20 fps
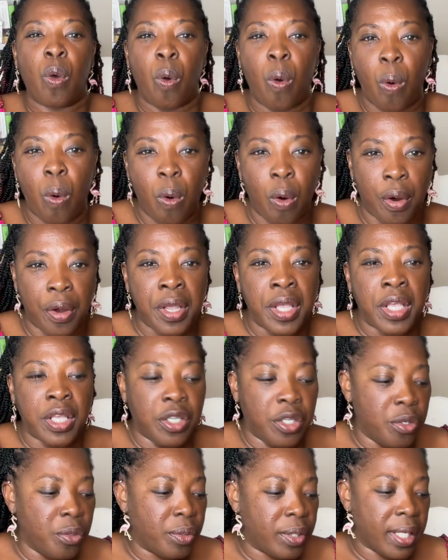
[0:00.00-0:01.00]
or
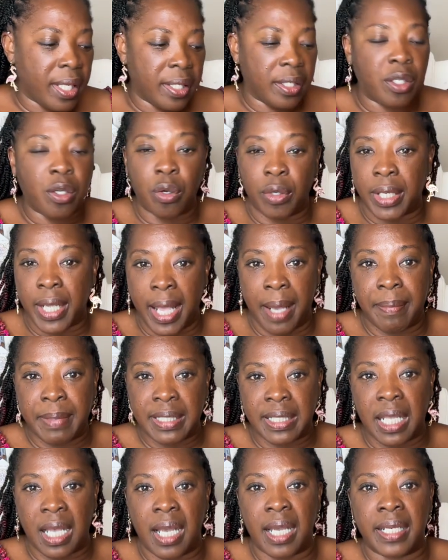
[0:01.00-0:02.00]
you can go to
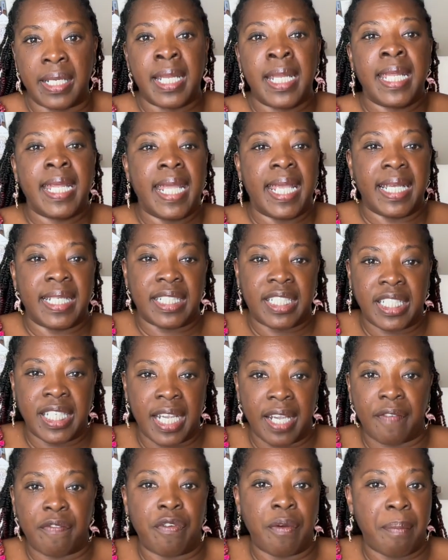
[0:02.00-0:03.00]
Amazon and
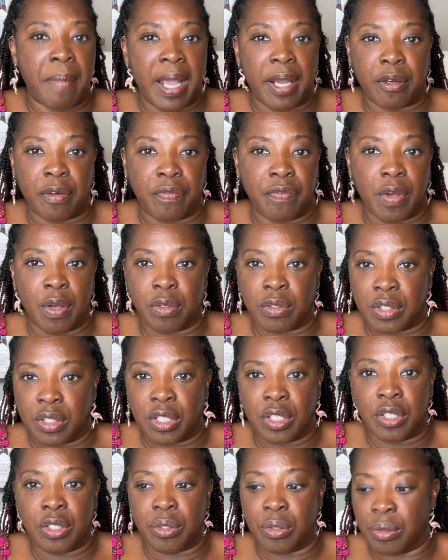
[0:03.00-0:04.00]
check for microphones
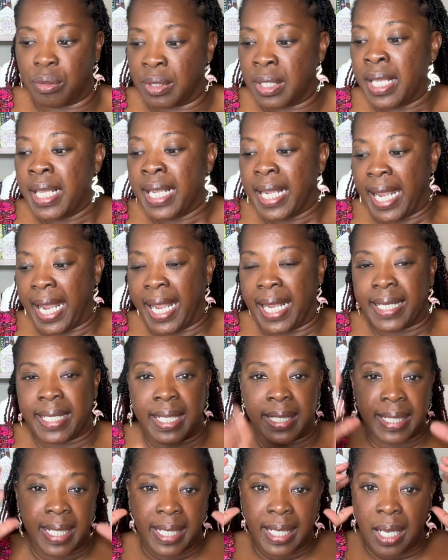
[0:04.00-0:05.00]
to use, and
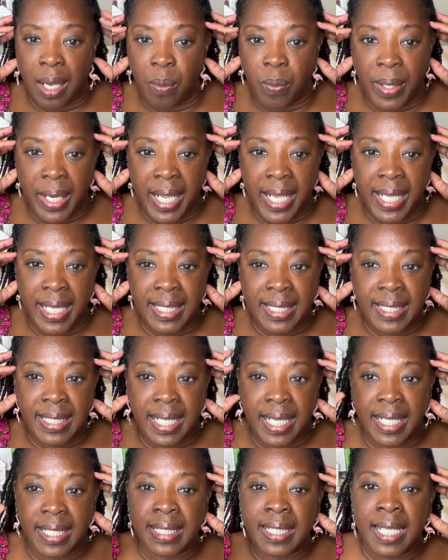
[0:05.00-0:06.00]
they come with
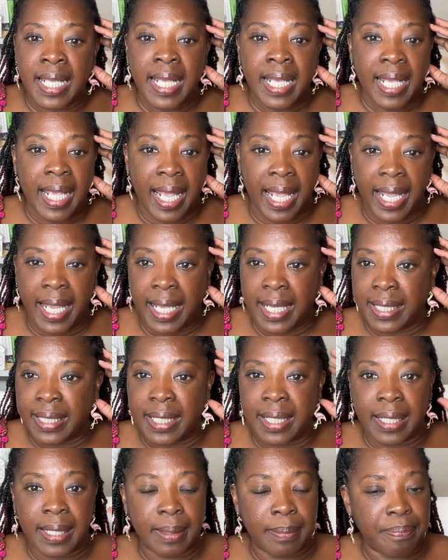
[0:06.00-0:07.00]
headsets,
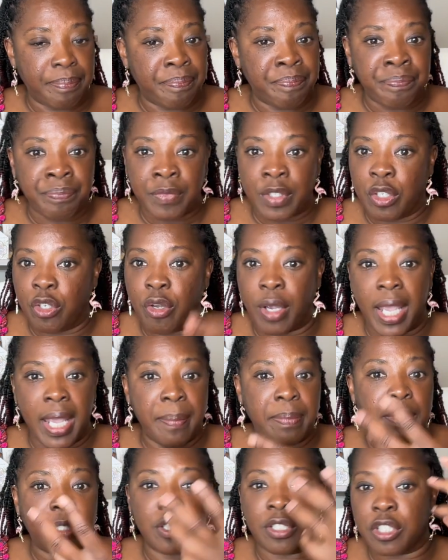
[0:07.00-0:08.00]
and you're
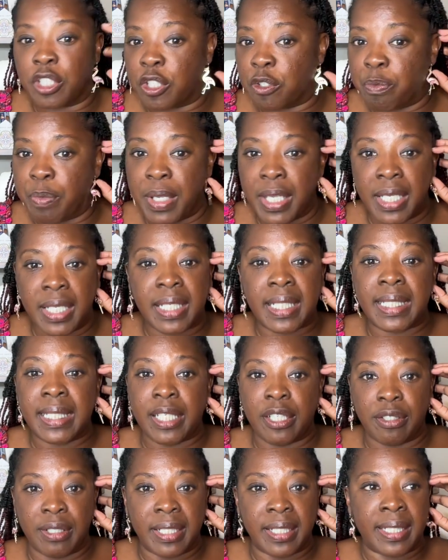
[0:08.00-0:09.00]
able to speak
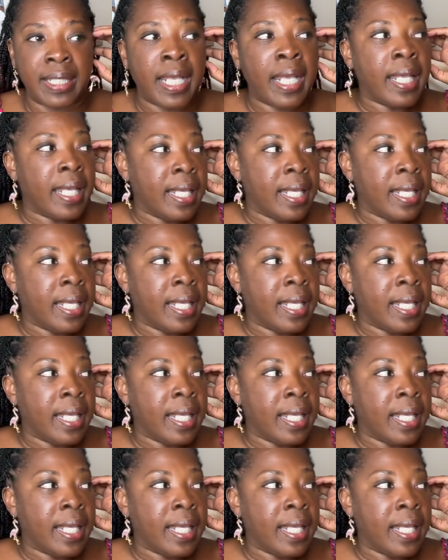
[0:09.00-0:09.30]
clearly.